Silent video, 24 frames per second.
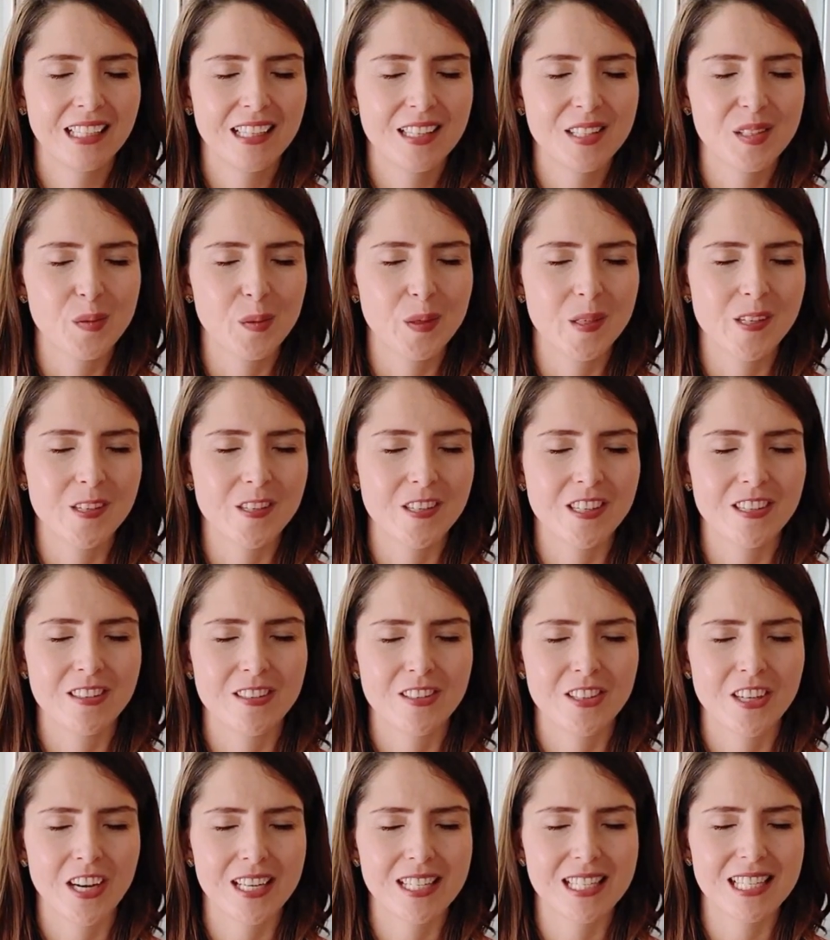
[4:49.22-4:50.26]
So we
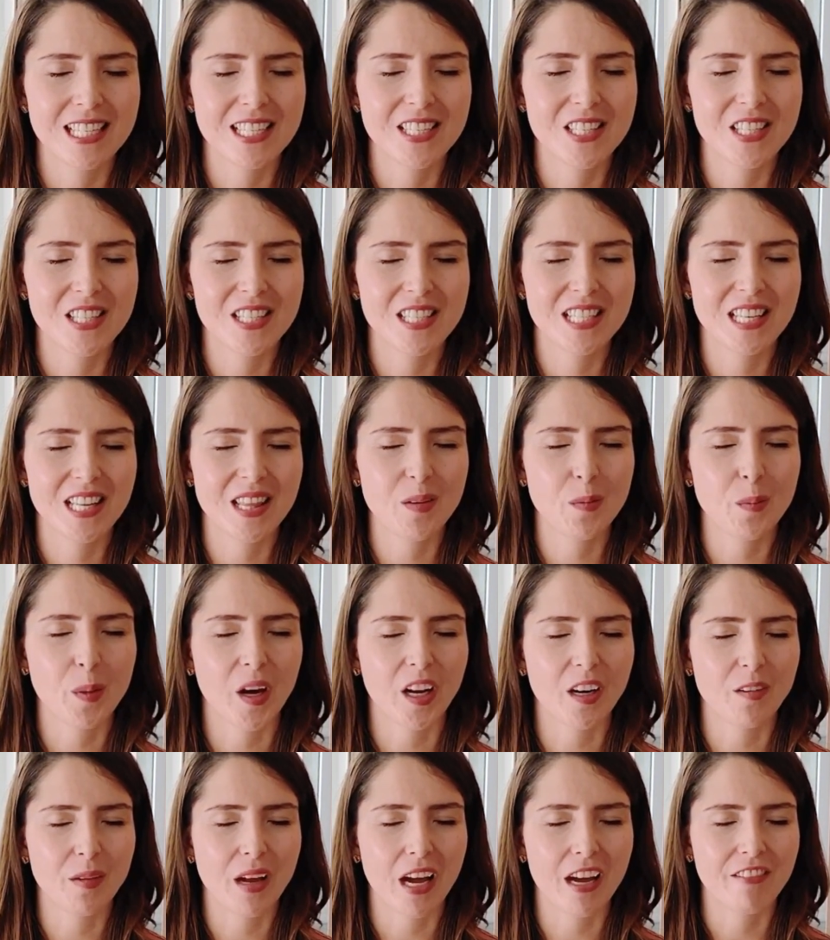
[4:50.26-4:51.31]
transition to the
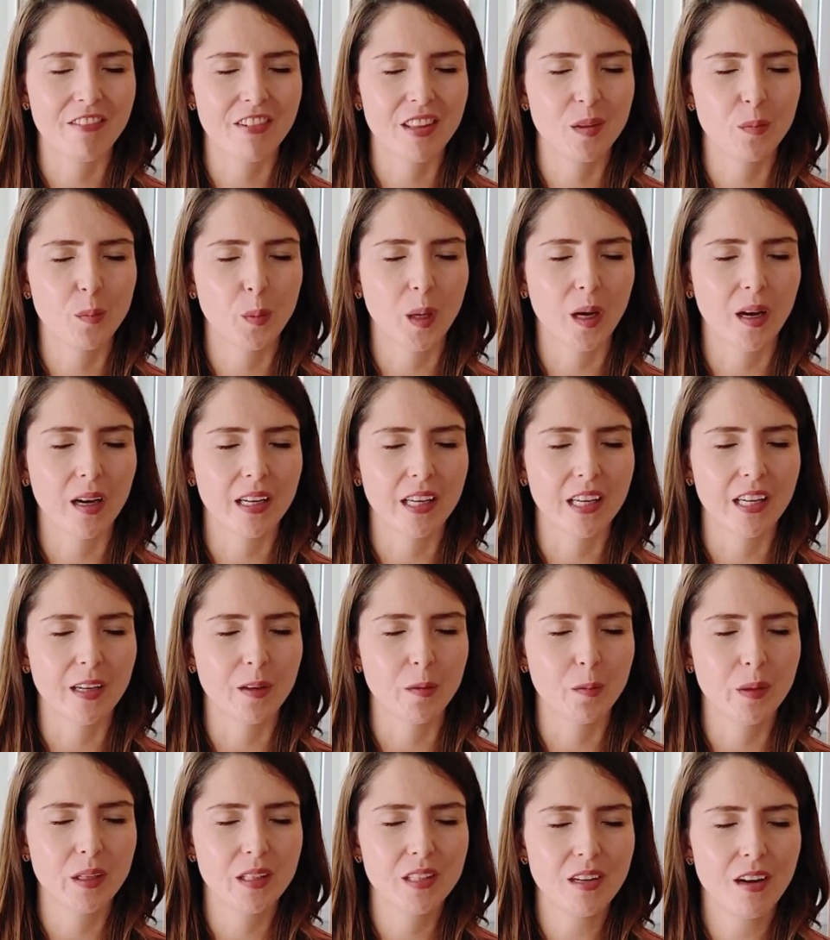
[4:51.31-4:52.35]
bottom half of the body.
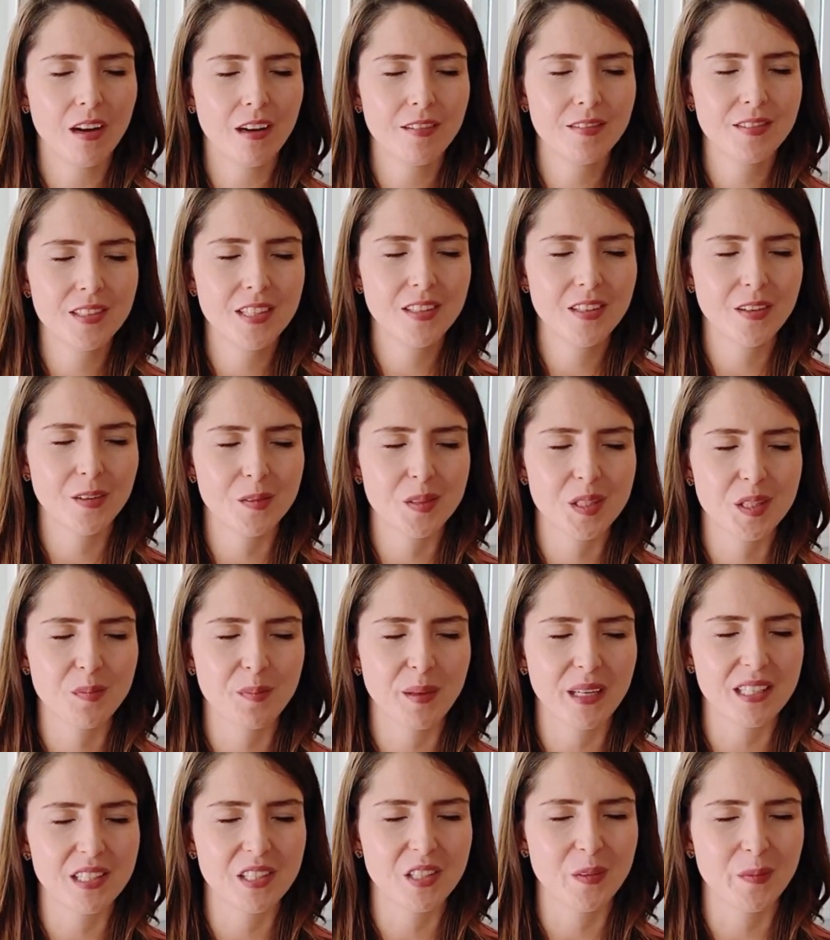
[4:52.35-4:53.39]
We often don't
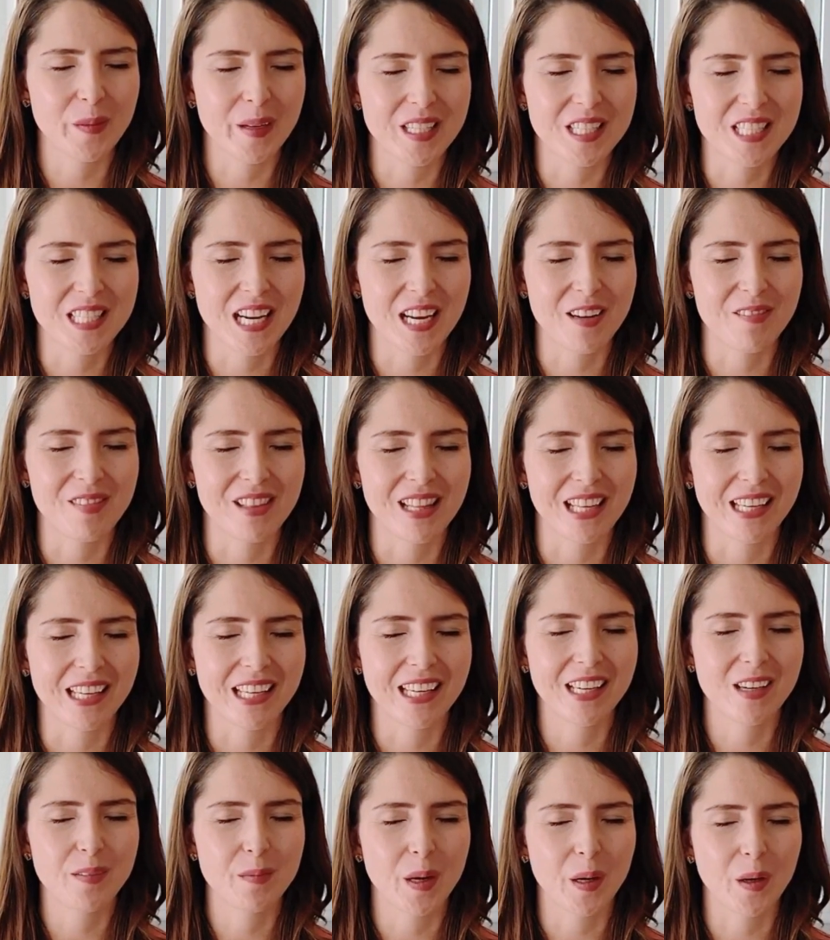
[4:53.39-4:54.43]
spend too much time
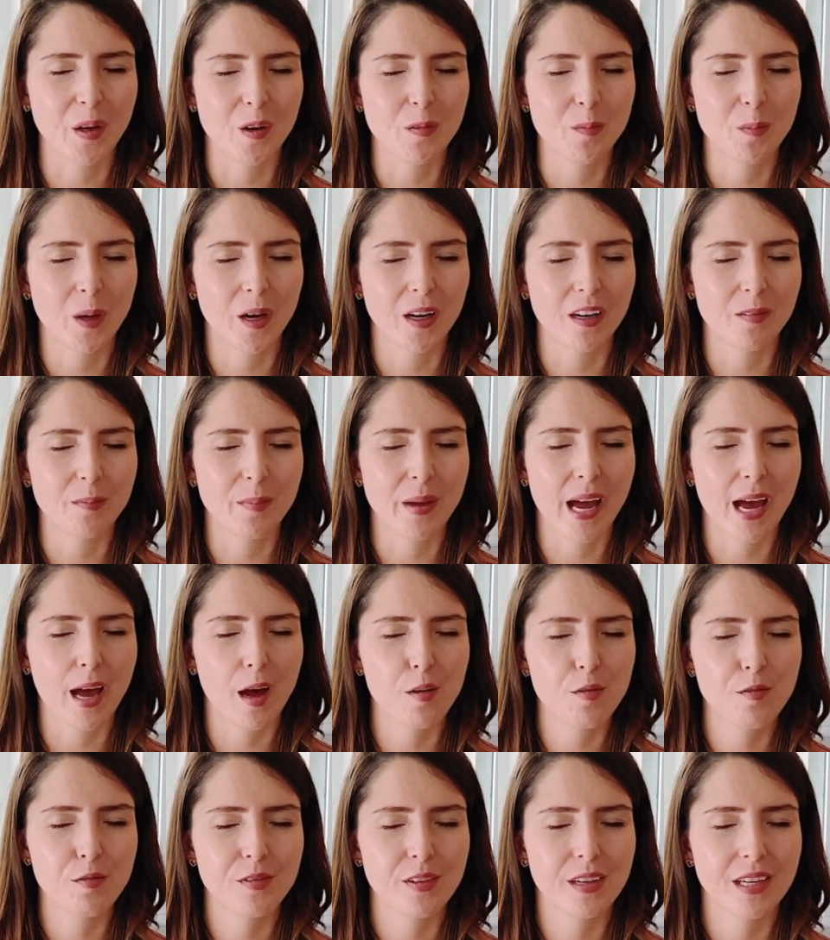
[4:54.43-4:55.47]
thinking about our bottom
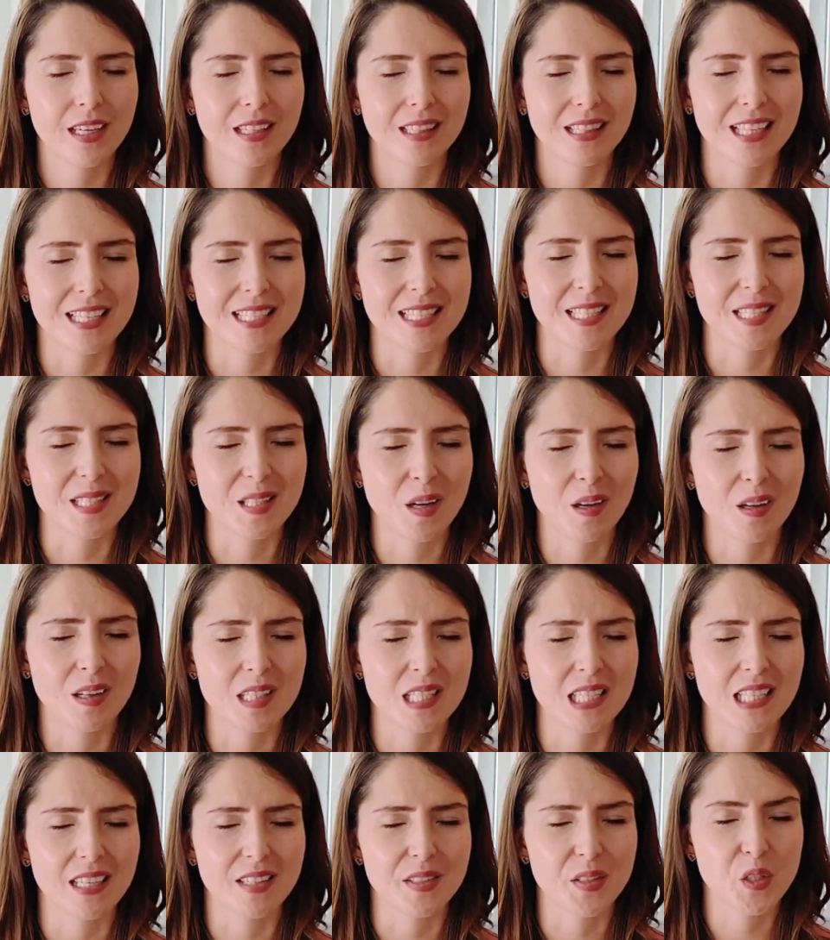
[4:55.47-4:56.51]
half unless it's
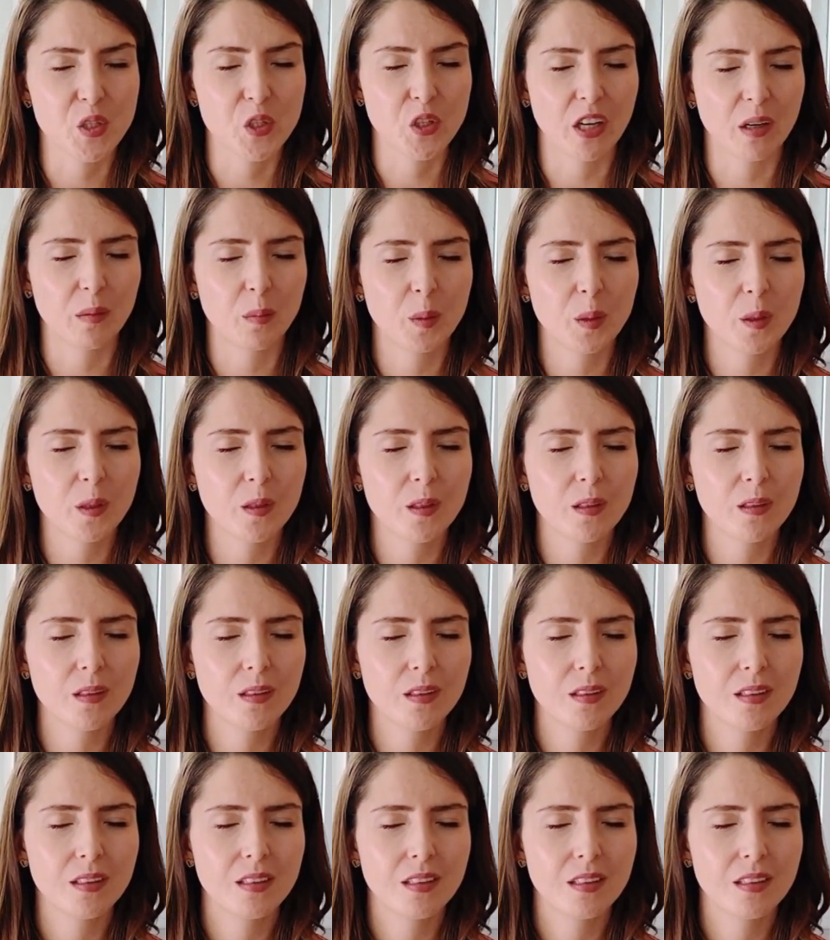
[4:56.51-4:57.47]
causing us trouble.